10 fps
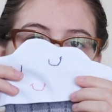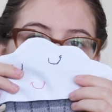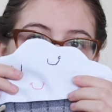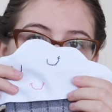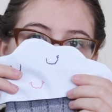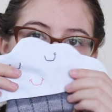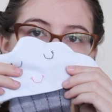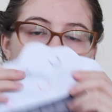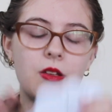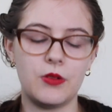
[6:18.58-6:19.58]
Needle
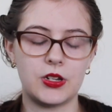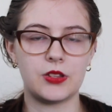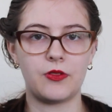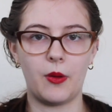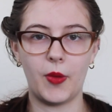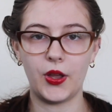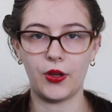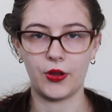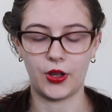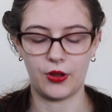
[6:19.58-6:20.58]
Cozy, which is from
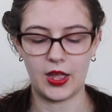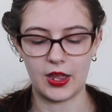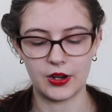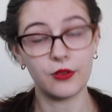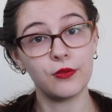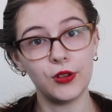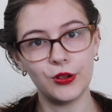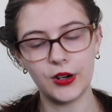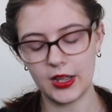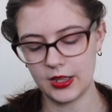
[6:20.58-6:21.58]
Coco and
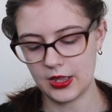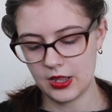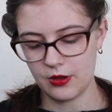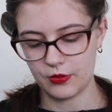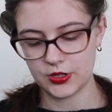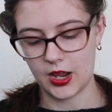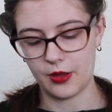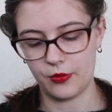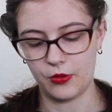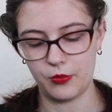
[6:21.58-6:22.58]
Flora, which
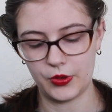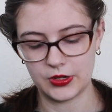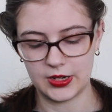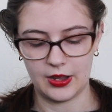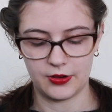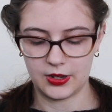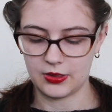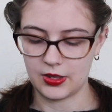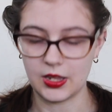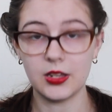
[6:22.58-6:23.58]
I will put down
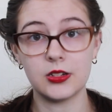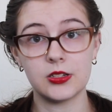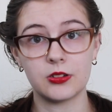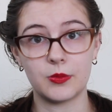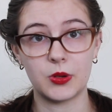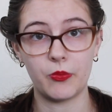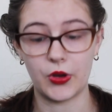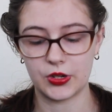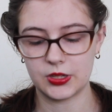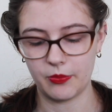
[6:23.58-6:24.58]
in the description
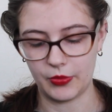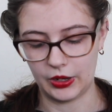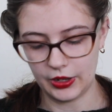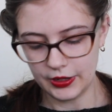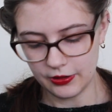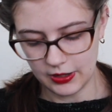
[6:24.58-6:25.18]
box below.